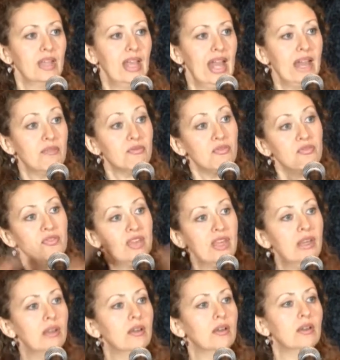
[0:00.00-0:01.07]
and
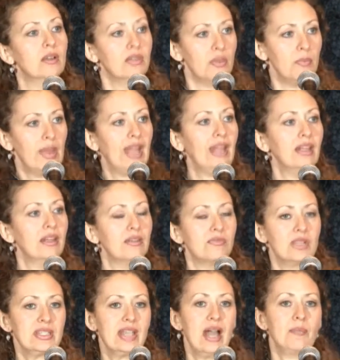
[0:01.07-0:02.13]
feel the pain of
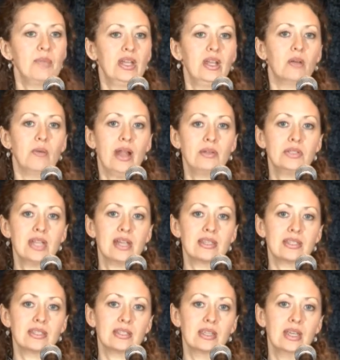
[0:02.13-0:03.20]
what's happening around
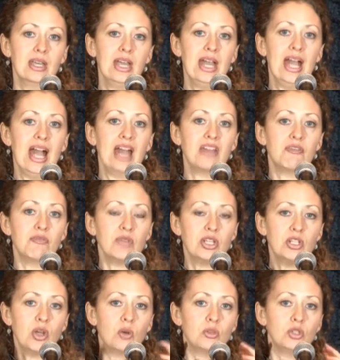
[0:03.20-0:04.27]
us and if we
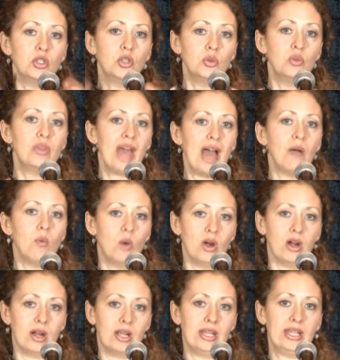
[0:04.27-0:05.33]
don't do that
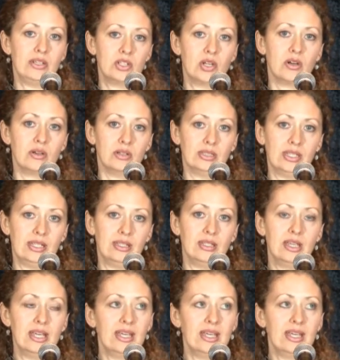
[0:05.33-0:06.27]
work internally,